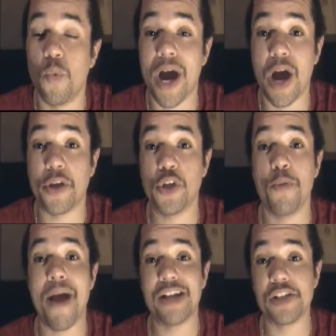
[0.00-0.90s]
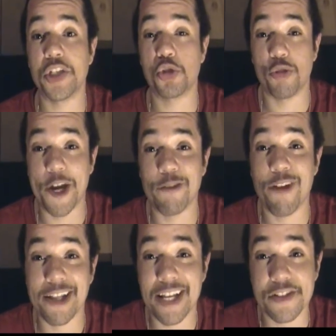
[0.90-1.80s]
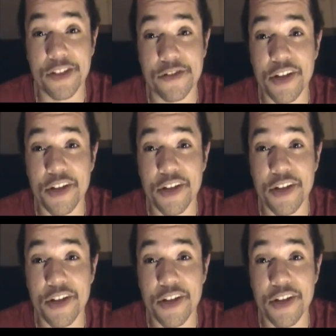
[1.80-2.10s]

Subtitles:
Wow, can you imagine the train wreck that's going to